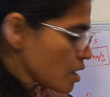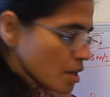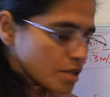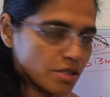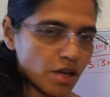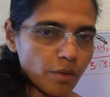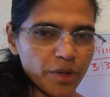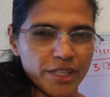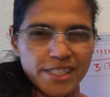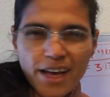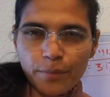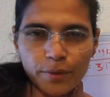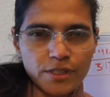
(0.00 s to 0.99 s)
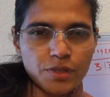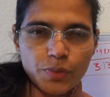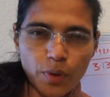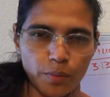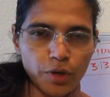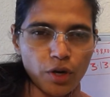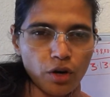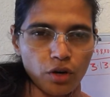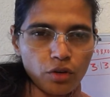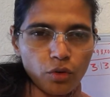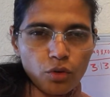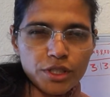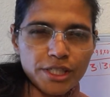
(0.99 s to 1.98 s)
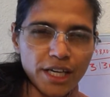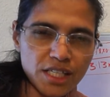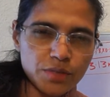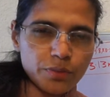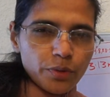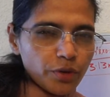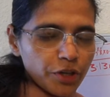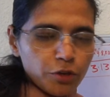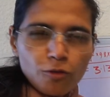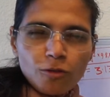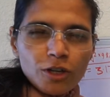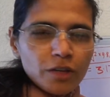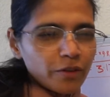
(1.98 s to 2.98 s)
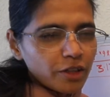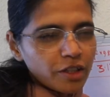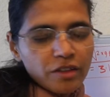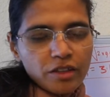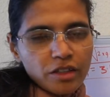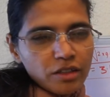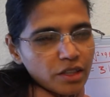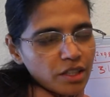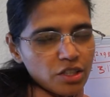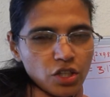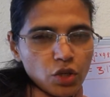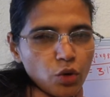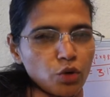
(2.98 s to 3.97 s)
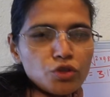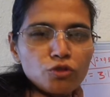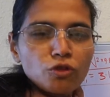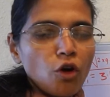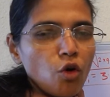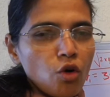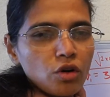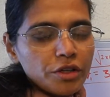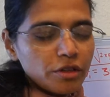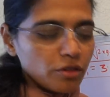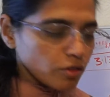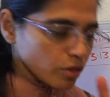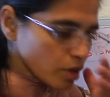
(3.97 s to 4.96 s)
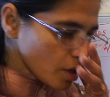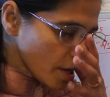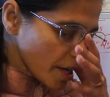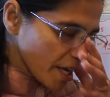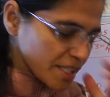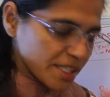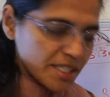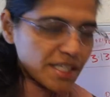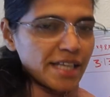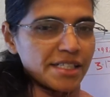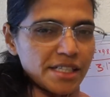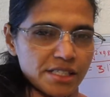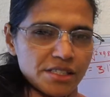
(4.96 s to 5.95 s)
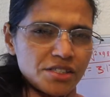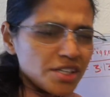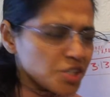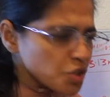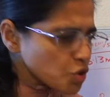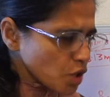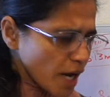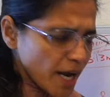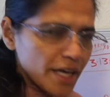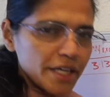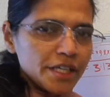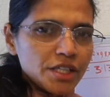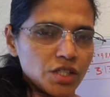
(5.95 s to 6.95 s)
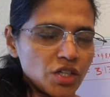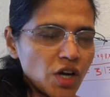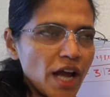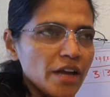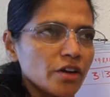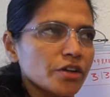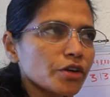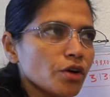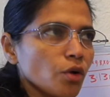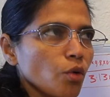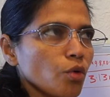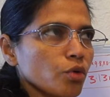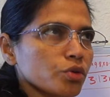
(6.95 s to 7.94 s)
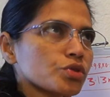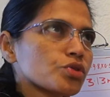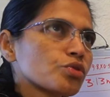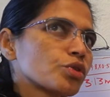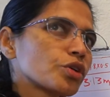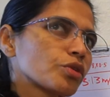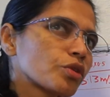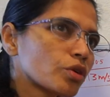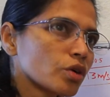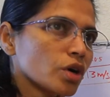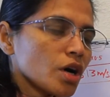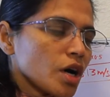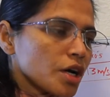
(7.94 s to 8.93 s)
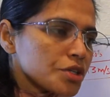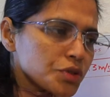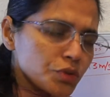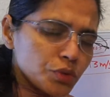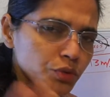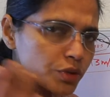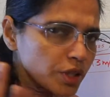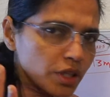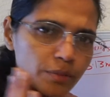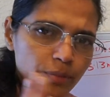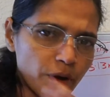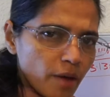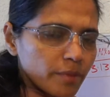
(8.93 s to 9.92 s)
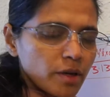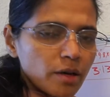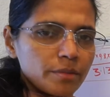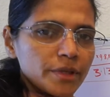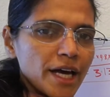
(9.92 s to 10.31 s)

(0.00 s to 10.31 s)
some examples from your own textbook. You don't even need to go to the whole, exercise section. Just try on your own to, do the problem